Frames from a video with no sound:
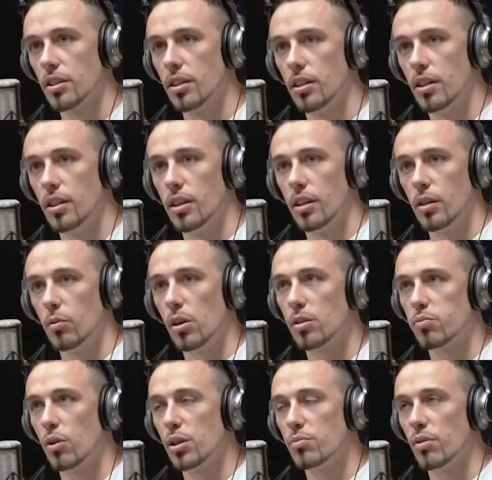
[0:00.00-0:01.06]
Mm-hmm.
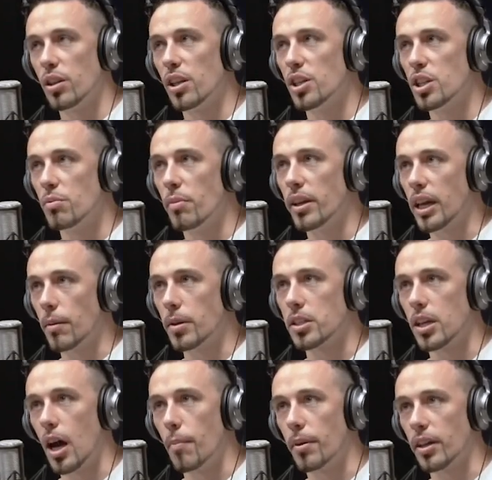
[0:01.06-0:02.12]
Once once religion became a
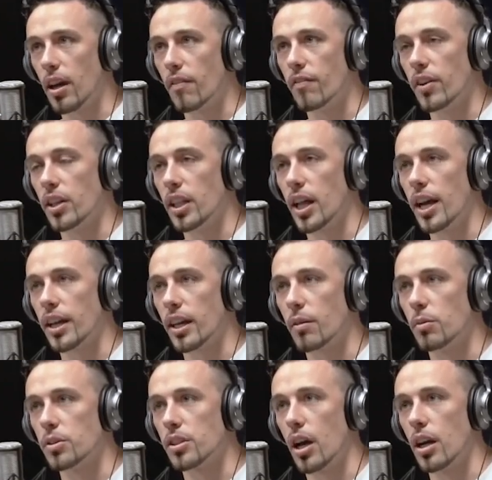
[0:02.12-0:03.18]
topic, I feel like it
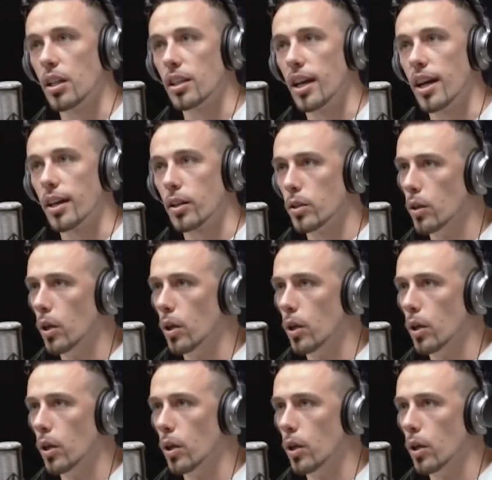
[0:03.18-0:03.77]
was kind of like,